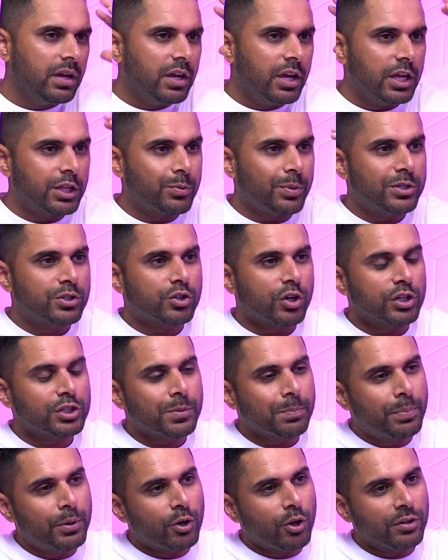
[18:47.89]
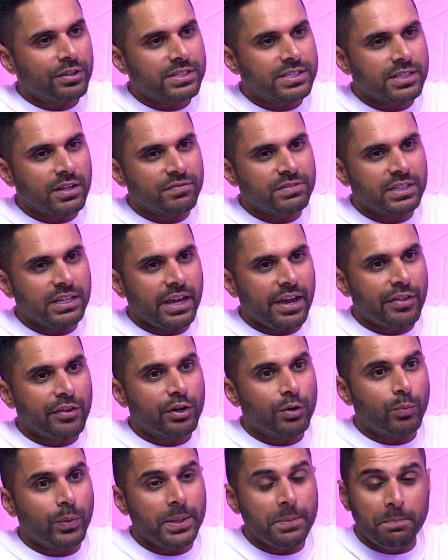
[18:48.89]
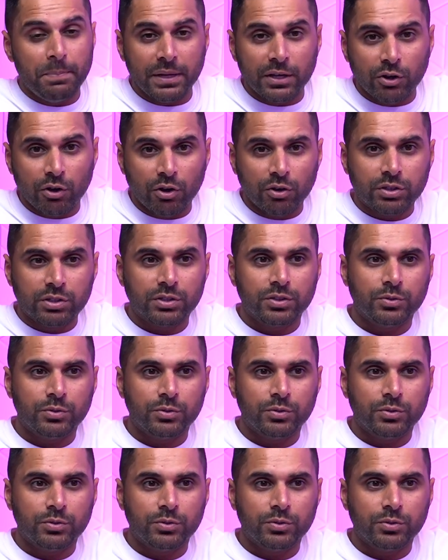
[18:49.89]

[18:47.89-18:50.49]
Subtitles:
And so we start to put all this stuff together and we build,